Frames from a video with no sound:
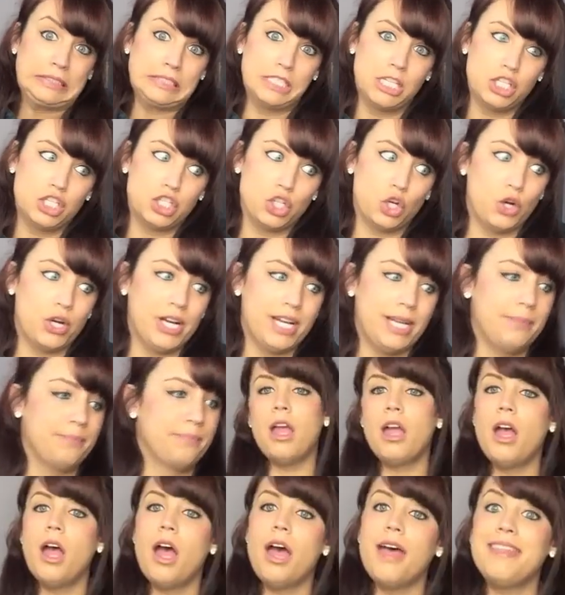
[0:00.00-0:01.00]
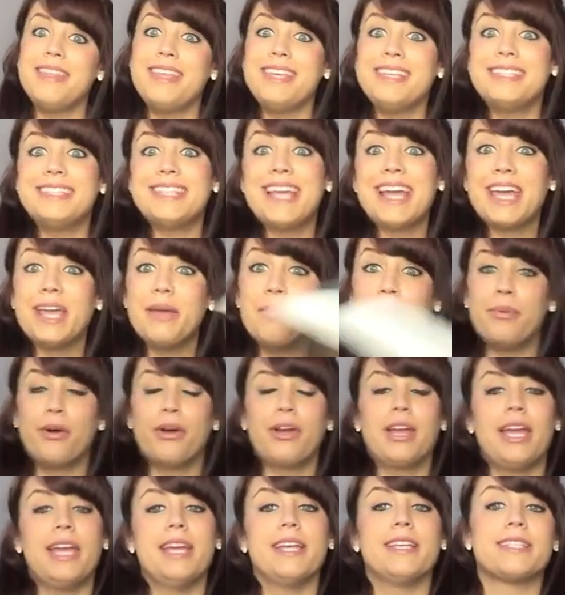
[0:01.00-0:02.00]
sorry. The second
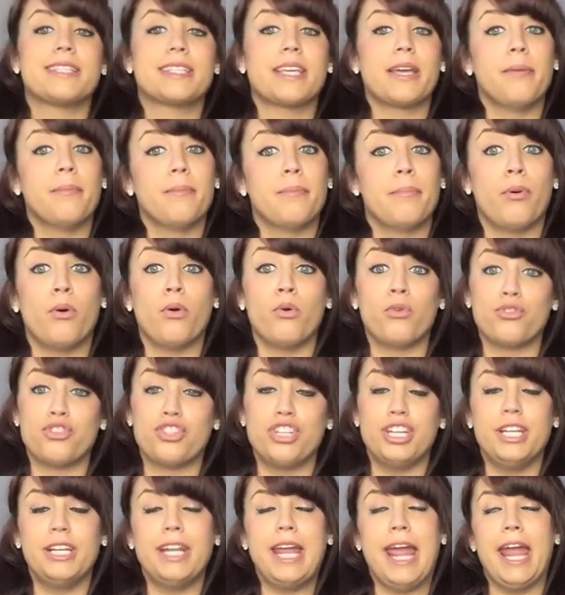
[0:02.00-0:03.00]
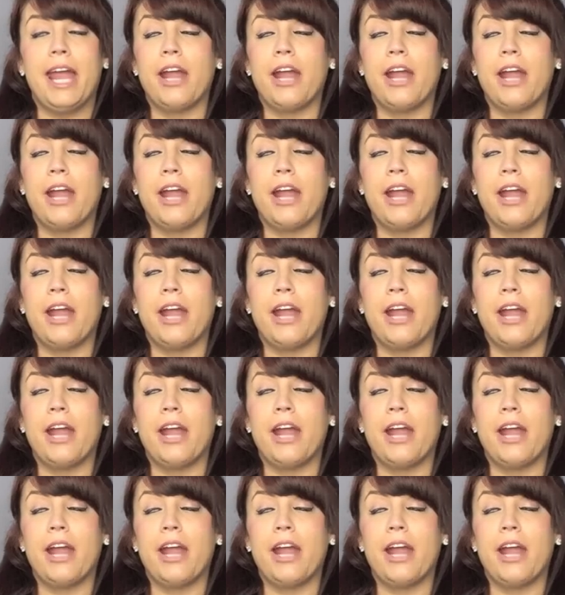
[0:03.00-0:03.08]
book is Compulsion,